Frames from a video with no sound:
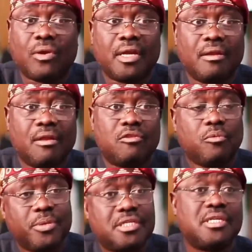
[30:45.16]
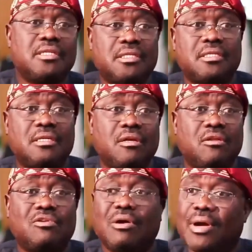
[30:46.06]
okay, to be trained,
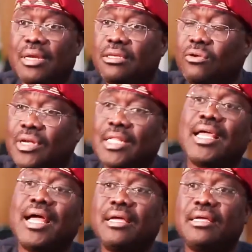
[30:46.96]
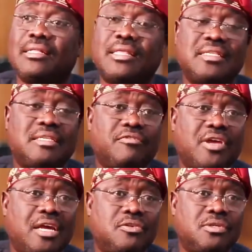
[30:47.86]
to our neonatal
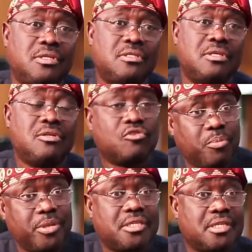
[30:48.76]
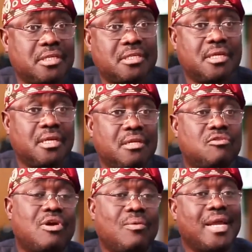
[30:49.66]
intensive care units to be trained,
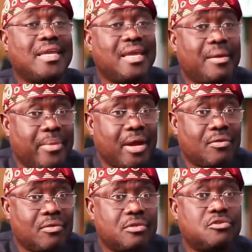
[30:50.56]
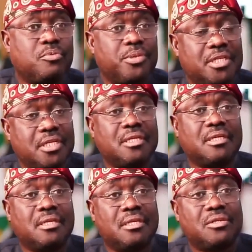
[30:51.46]
to our EMR to be
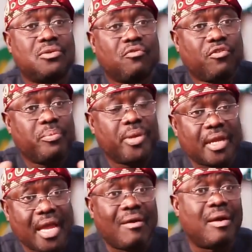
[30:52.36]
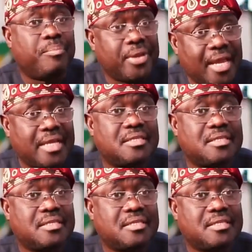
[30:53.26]
trained. So for me, our the